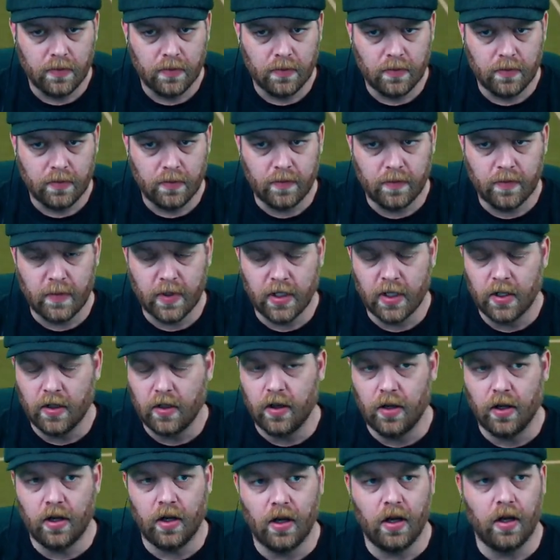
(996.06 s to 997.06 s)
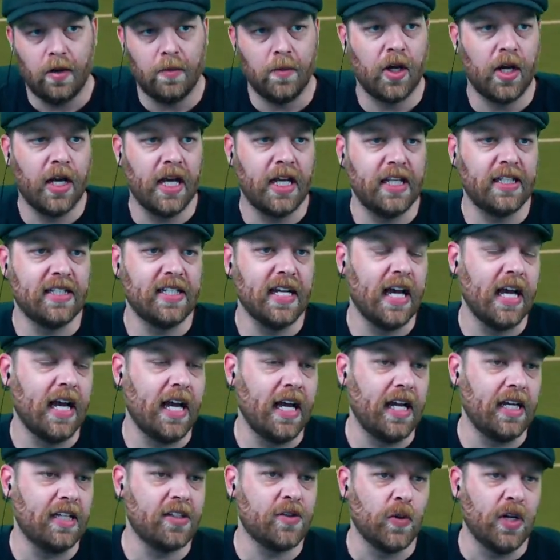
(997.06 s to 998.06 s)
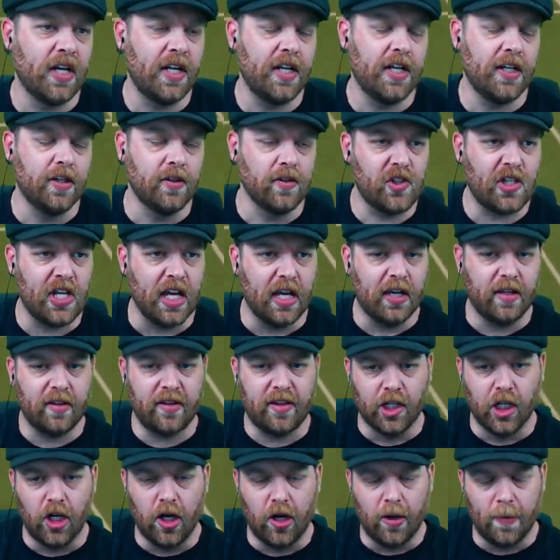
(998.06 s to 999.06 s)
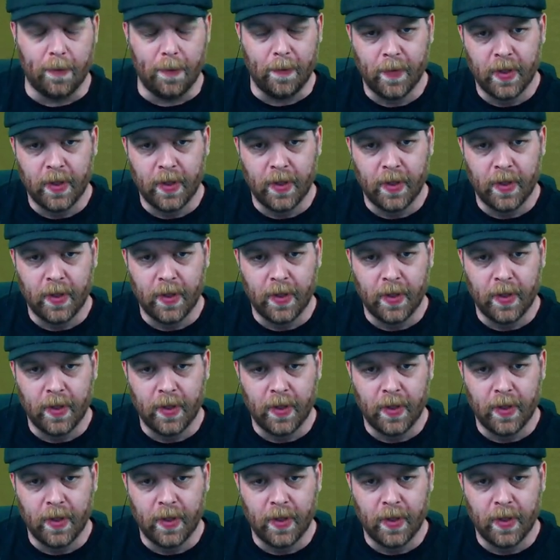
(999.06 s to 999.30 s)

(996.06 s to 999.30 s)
Oh my days. 1-0 Scunthorpe.